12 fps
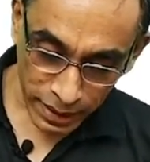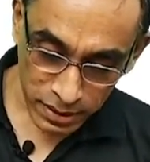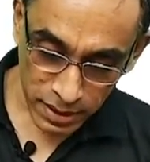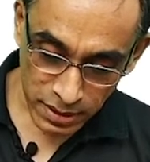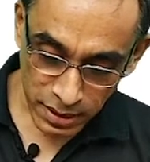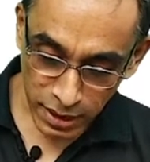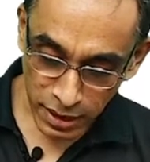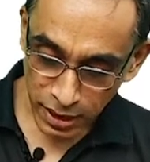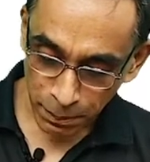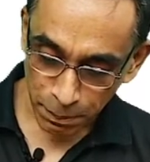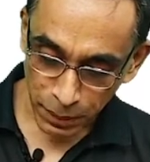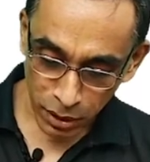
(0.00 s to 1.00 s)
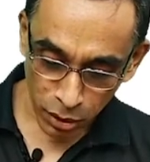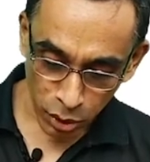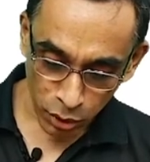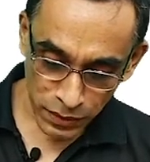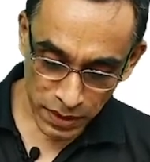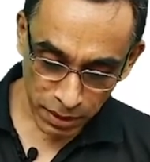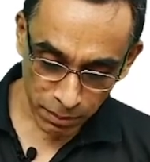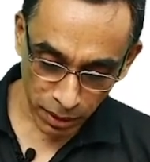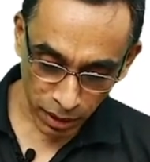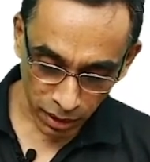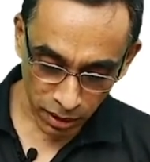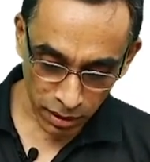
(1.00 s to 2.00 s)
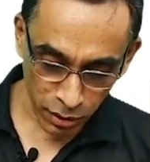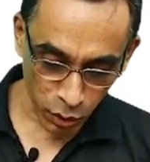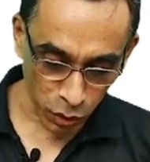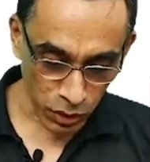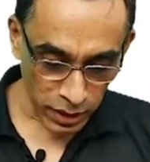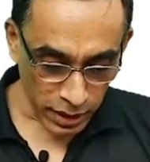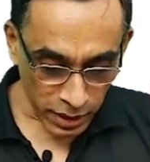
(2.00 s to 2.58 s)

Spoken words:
H is independent of sigma. No.